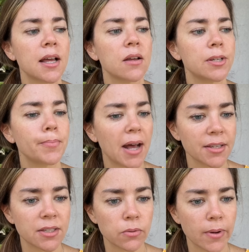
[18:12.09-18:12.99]
And when he
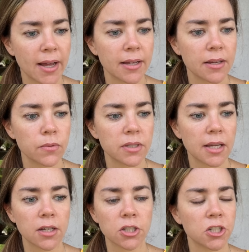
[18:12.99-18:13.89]
passed away, it was
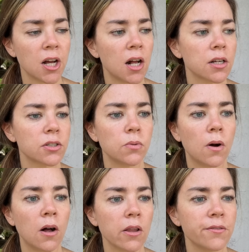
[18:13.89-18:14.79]
like a shock to
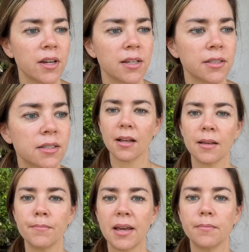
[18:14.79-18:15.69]
all of us.
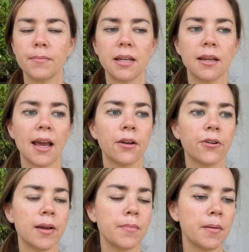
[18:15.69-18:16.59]
It made me
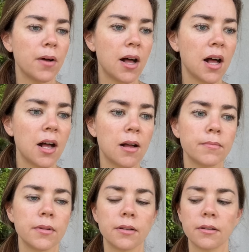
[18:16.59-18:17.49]
angry at my
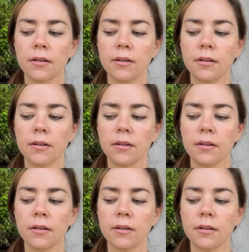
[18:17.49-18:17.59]
mom.